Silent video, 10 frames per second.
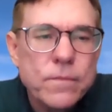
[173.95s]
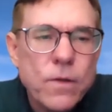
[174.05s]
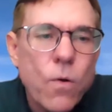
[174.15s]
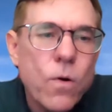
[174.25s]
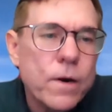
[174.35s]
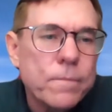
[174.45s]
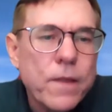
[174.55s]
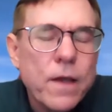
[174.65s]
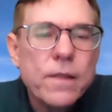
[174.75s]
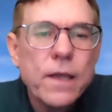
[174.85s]
Or
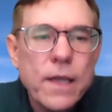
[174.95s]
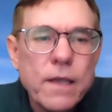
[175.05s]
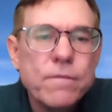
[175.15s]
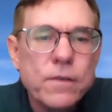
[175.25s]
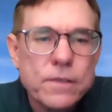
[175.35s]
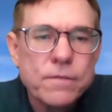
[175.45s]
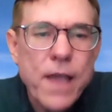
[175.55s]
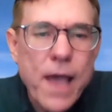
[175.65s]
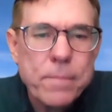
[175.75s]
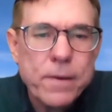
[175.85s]
the evils of
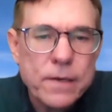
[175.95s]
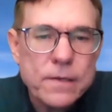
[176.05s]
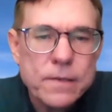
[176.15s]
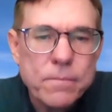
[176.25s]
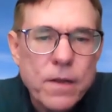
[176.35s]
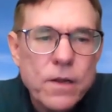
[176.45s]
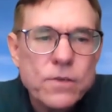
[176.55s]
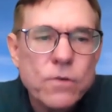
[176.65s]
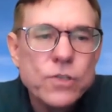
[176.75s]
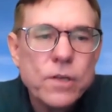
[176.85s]
capitalism.
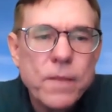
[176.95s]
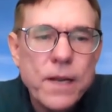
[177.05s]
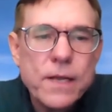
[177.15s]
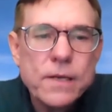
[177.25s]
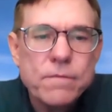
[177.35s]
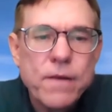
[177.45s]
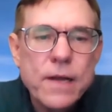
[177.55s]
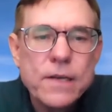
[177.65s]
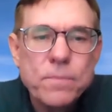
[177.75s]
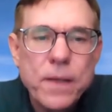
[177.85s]
Social media
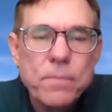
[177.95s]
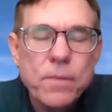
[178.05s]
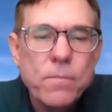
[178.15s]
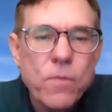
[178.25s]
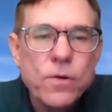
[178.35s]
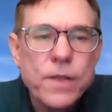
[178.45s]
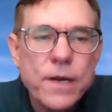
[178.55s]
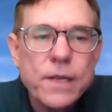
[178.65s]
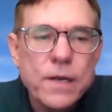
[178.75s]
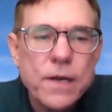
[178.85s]
divides people more than
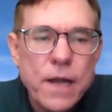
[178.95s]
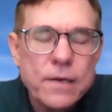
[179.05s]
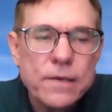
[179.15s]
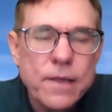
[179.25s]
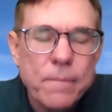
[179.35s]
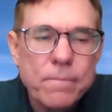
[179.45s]
it unites them.